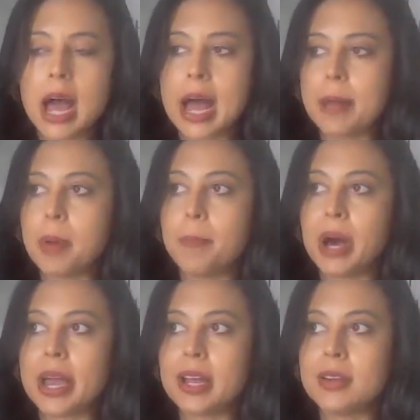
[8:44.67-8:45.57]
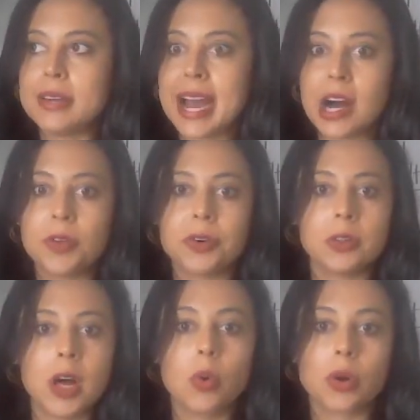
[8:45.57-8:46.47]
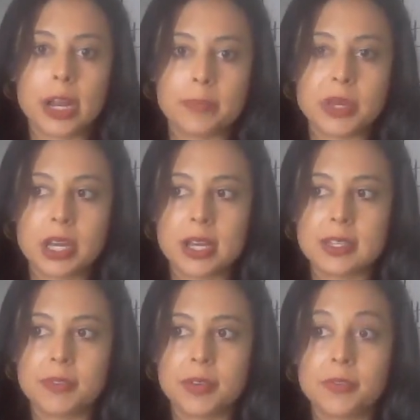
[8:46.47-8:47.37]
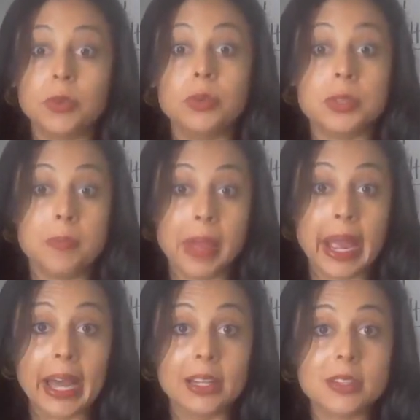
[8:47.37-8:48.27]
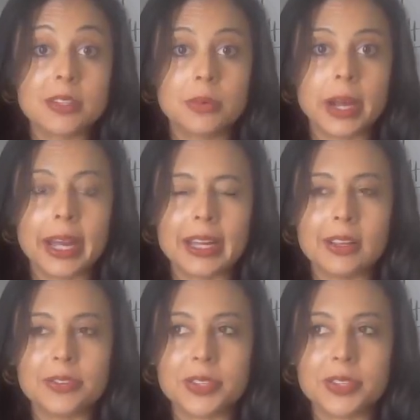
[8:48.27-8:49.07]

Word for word: um, but now they're lowering because of the food demand, right?